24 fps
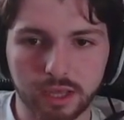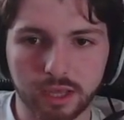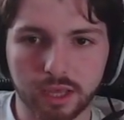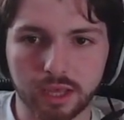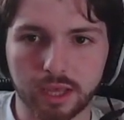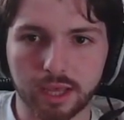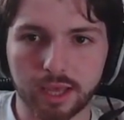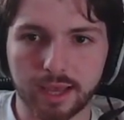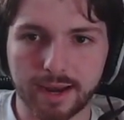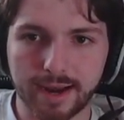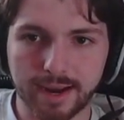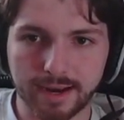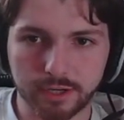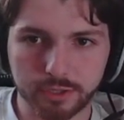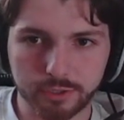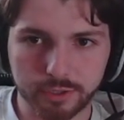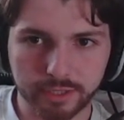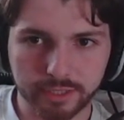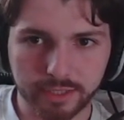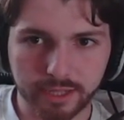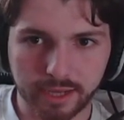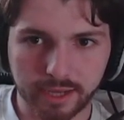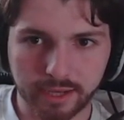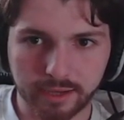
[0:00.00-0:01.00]

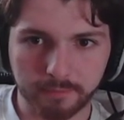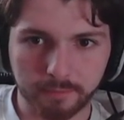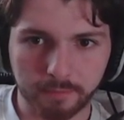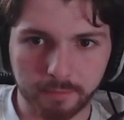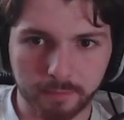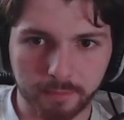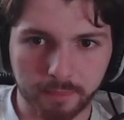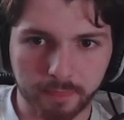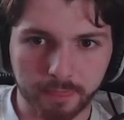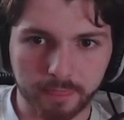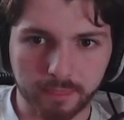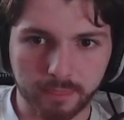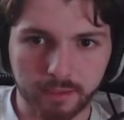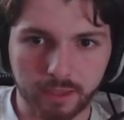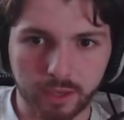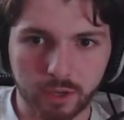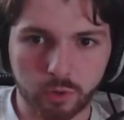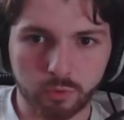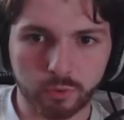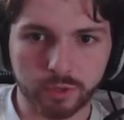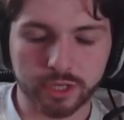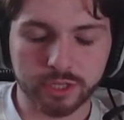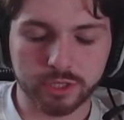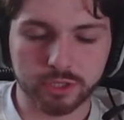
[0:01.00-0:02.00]
electric deck,
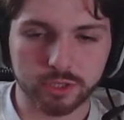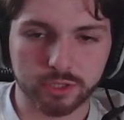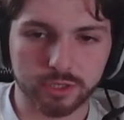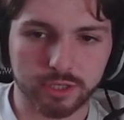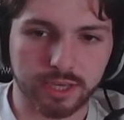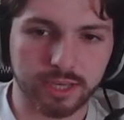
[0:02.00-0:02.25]
which